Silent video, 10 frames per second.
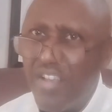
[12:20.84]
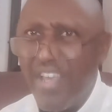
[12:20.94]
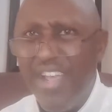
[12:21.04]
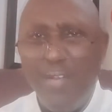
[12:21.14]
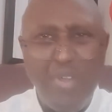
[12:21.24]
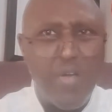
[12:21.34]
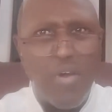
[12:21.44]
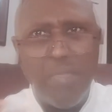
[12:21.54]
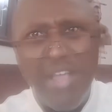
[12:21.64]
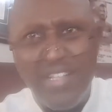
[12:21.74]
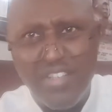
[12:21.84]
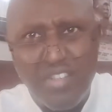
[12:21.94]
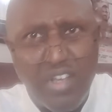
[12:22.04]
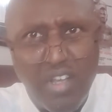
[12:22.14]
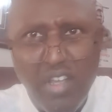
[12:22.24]
look, and we don't want to make
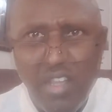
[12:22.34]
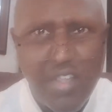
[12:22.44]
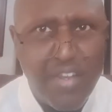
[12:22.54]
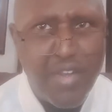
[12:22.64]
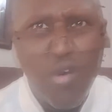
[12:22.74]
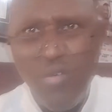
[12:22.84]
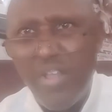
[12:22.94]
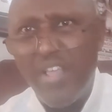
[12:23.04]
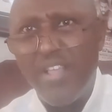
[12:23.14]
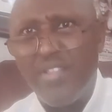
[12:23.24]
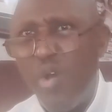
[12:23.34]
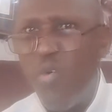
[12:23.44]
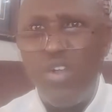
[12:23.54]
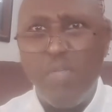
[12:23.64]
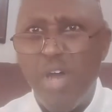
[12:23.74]
this up. And don't
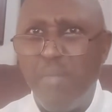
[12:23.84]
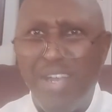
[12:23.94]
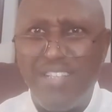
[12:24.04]
don't come on my